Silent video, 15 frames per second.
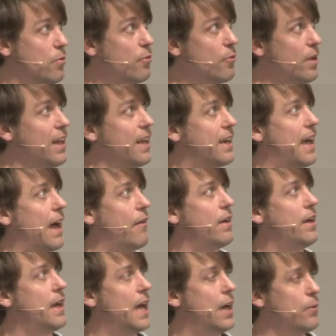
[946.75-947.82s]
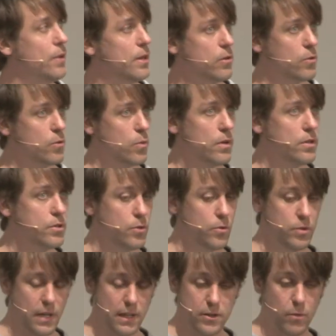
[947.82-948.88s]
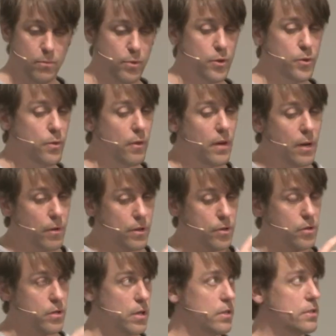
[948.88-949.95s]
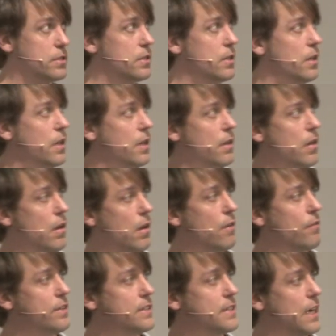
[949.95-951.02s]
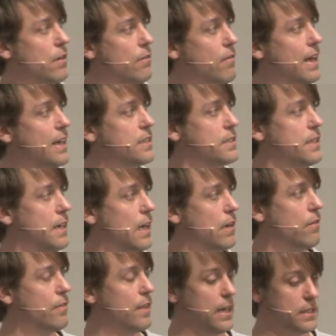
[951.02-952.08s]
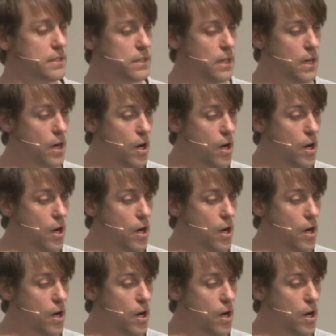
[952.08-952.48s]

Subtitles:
really carry, and we don't want to, at some point, we really want to cut a lot of this kind of legacy kind of things.